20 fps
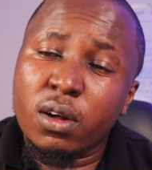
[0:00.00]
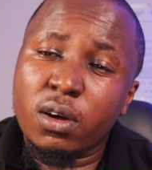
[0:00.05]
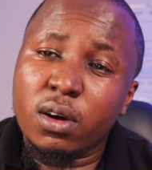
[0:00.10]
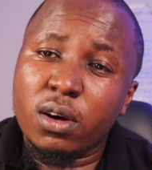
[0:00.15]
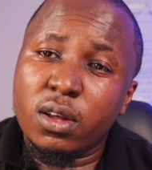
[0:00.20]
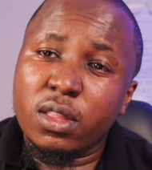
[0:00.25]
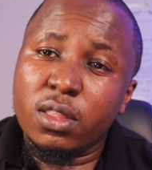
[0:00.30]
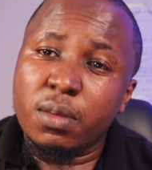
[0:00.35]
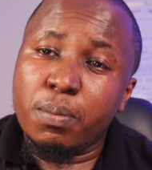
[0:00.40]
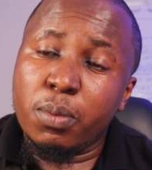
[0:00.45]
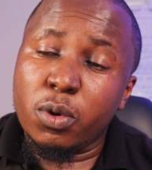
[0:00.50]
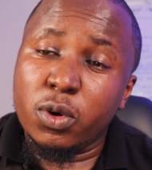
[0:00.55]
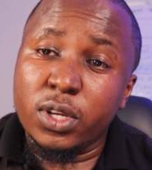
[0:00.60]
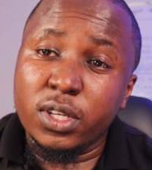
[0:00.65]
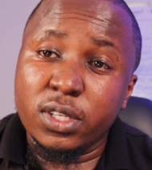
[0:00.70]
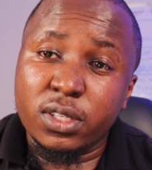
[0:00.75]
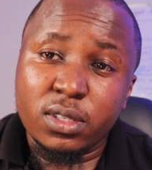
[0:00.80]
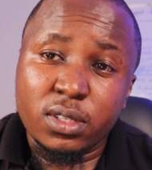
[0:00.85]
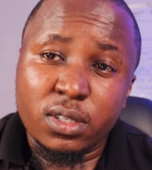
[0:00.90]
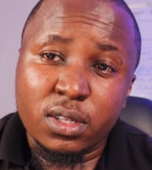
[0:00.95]
the
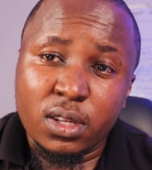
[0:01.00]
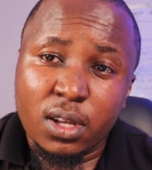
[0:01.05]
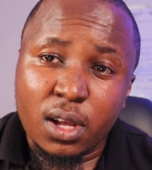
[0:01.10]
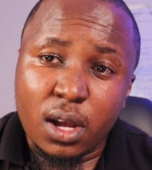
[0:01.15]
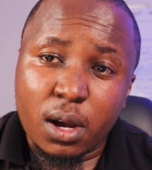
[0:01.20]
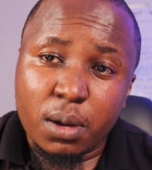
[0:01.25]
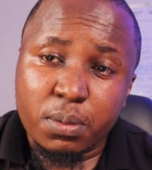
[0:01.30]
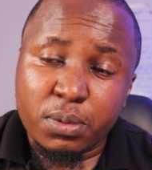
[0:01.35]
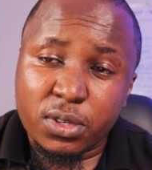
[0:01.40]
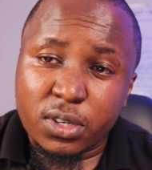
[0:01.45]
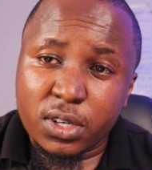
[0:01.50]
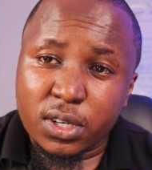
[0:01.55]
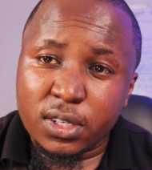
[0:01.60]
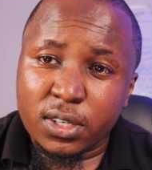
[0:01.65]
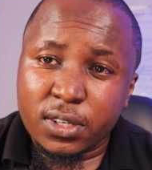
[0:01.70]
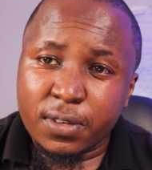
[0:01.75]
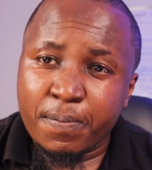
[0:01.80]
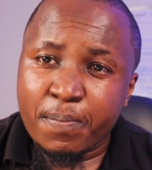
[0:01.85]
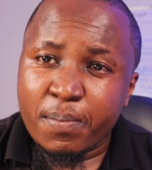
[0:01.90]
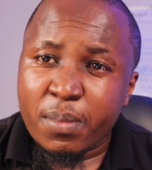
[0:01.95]
police
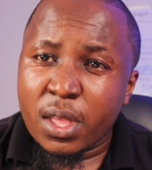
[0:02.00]
abstract.